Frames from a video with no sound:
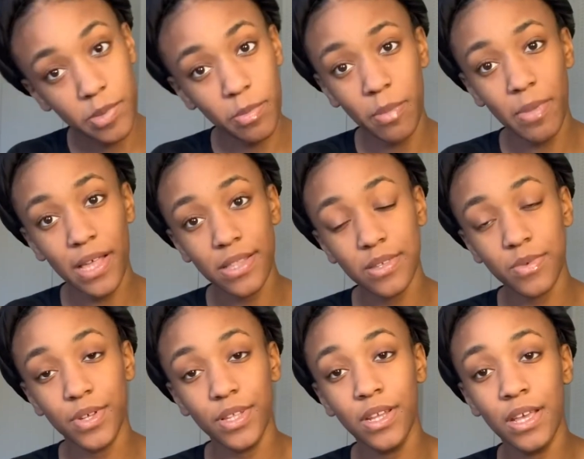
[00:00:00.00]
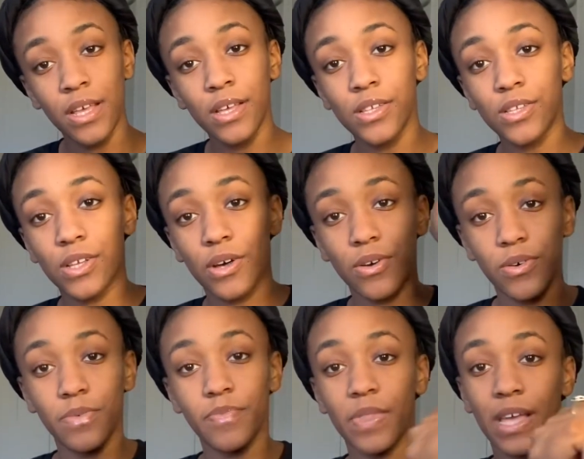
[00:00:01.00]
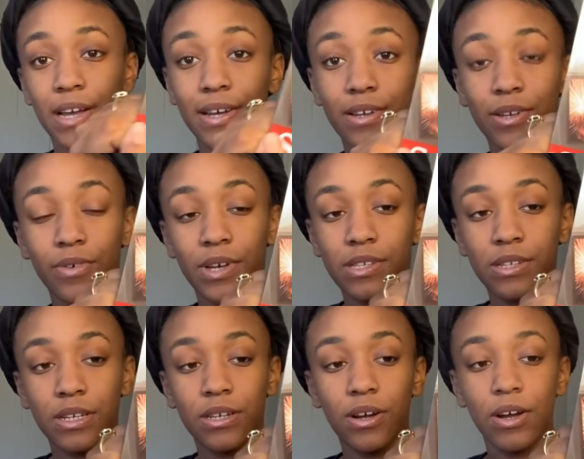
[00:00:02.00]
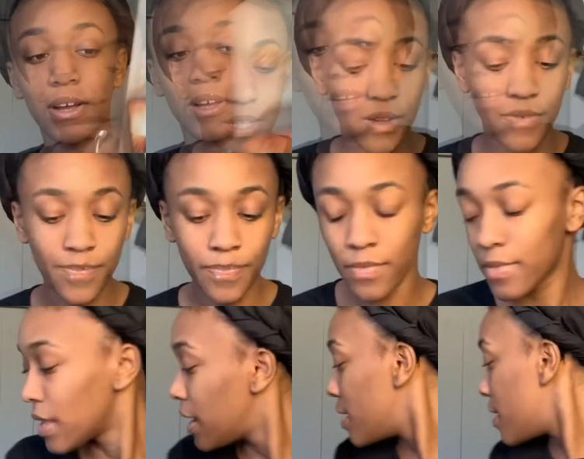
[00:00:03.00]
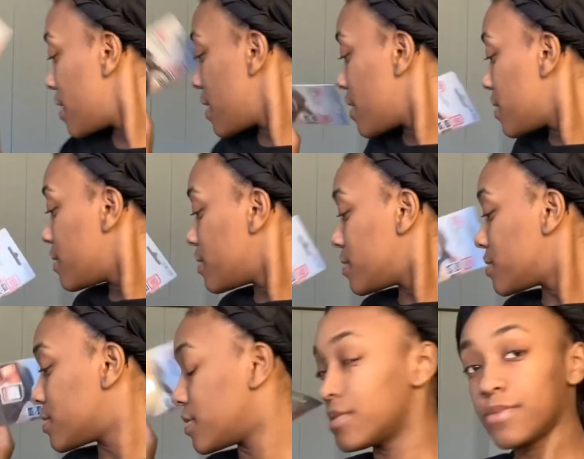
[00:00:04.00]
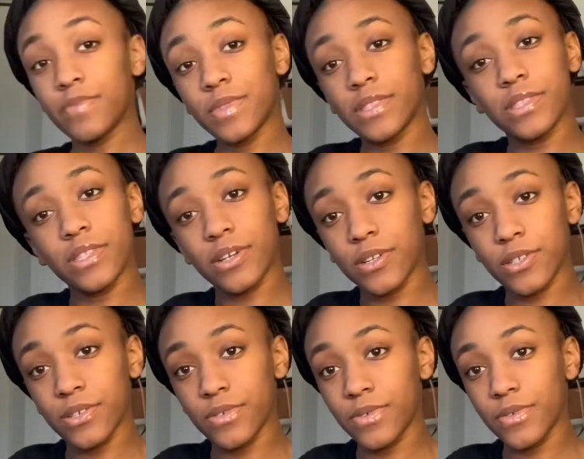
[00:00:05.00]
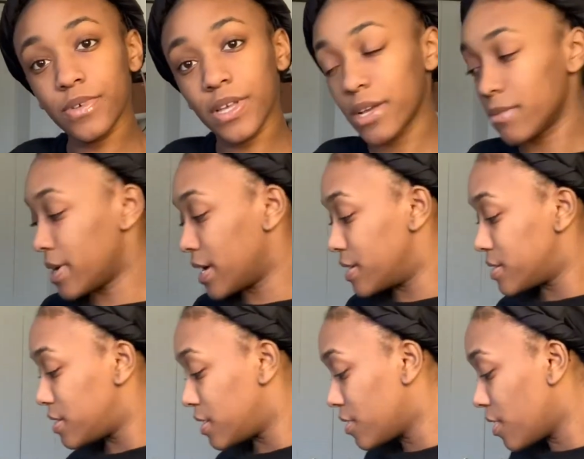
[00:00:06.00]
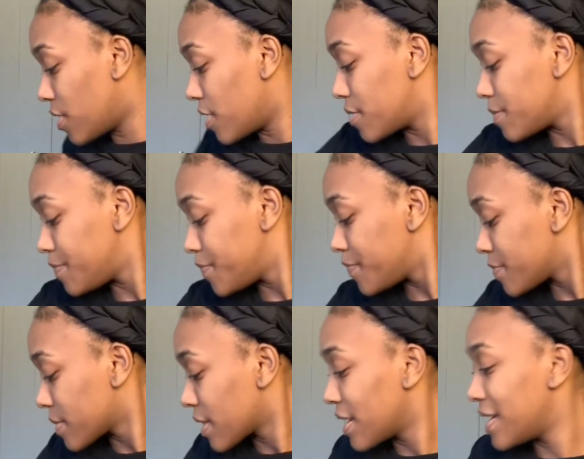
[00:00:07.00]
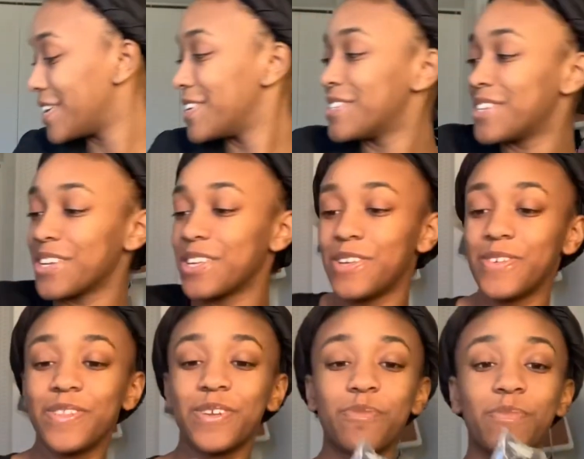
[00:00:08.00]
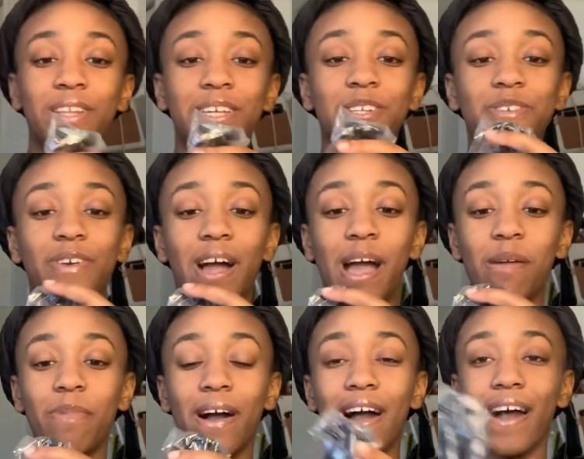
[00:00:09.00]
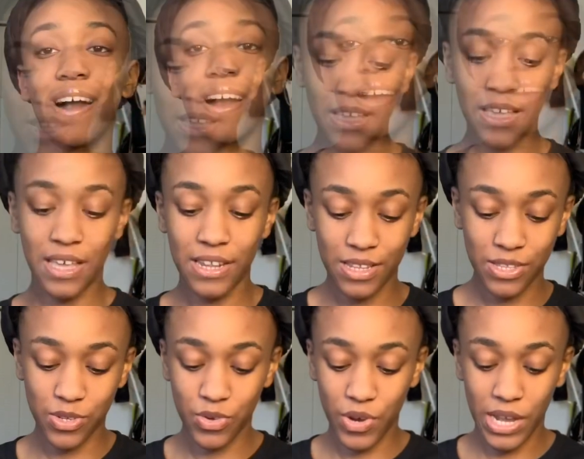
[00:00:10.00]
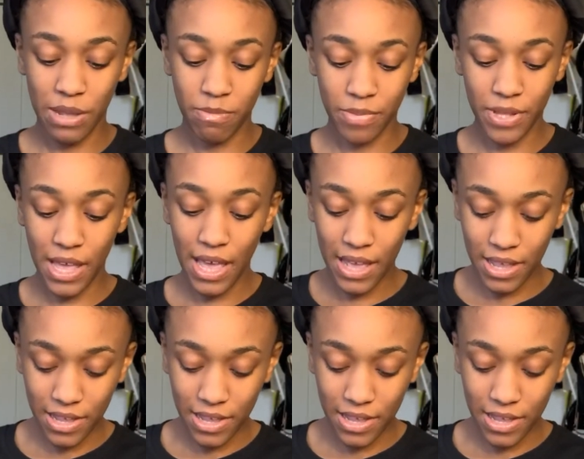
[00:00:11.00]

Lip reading: me buy this one. So I got a new SD card. So 32 gigabyte SD card. Here's a cute little mini tripod, and it's gray and black.